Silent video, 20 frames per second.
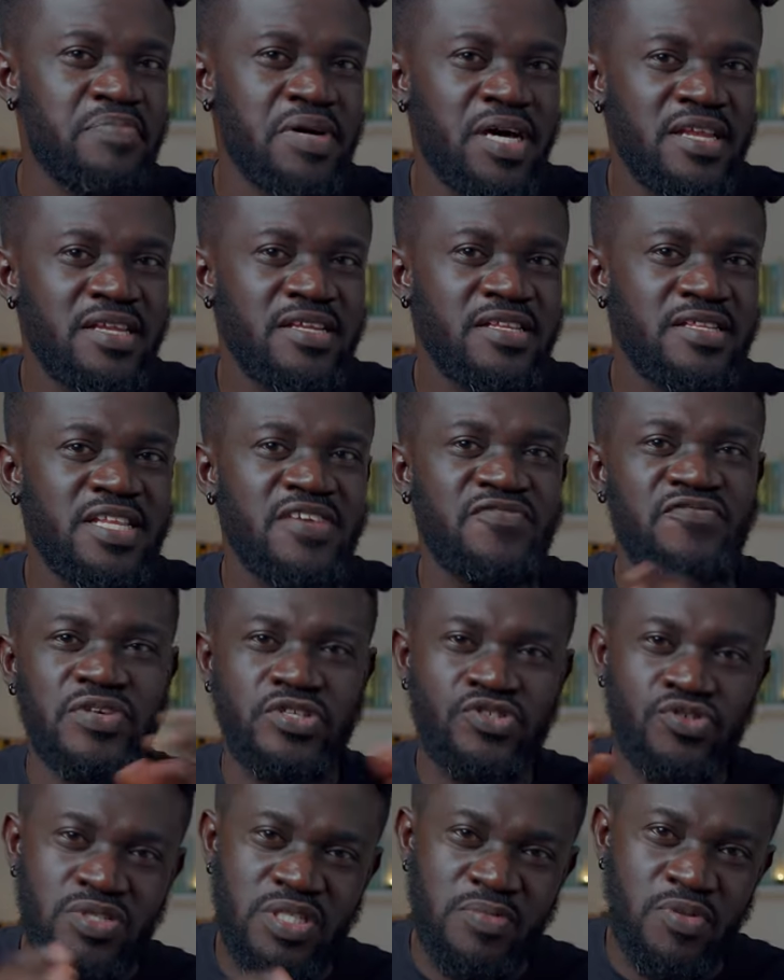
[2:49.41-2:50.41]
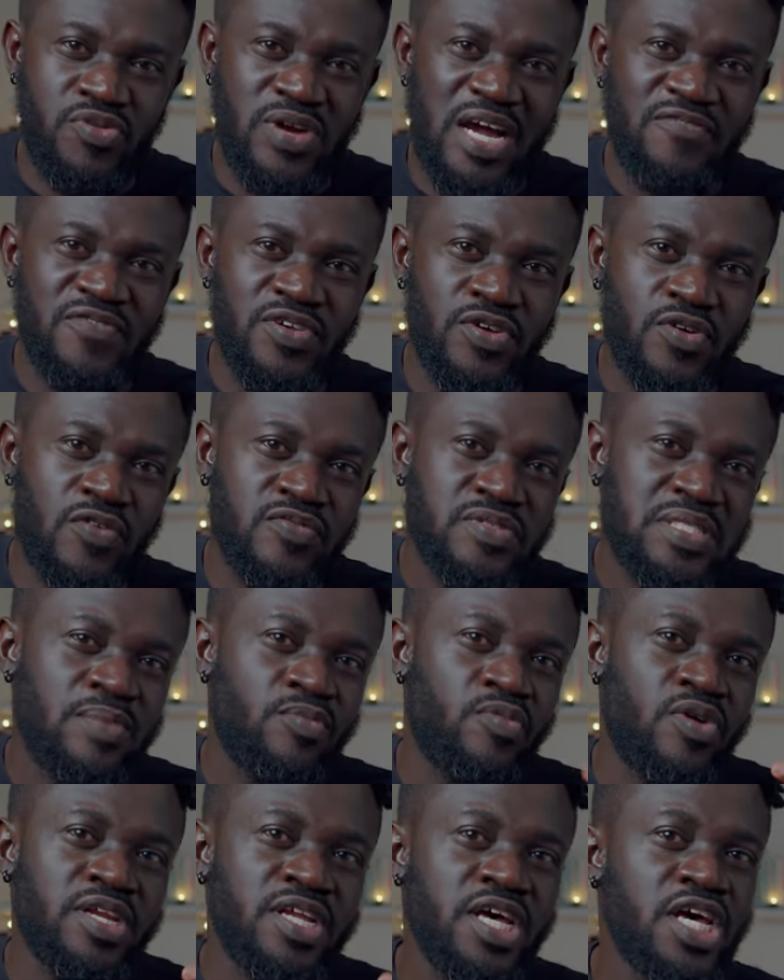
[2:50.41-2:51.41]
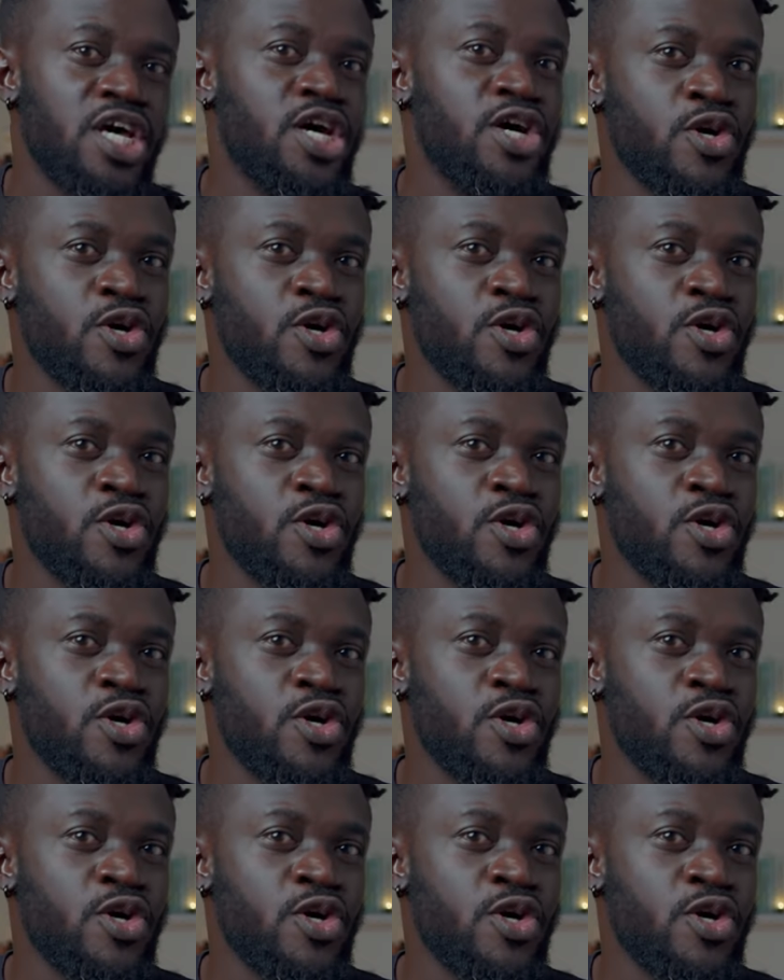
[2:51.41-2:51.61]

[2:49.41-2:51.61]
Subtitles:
but they fit your demographic of someone